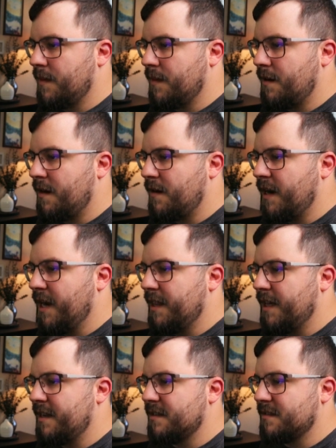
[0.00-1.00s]
All right,
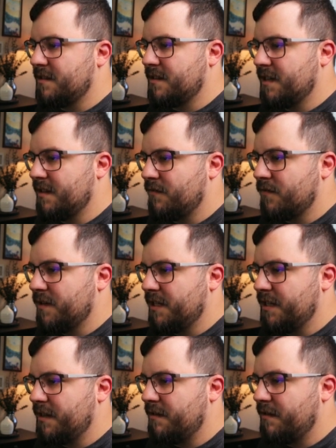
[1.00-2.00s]
that is looking really
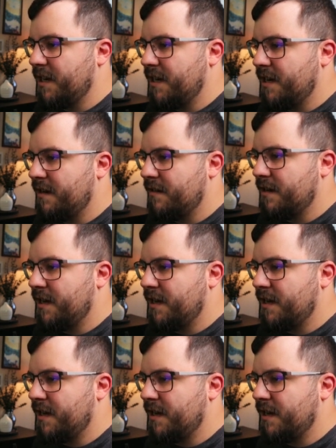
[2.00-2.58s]
good right now.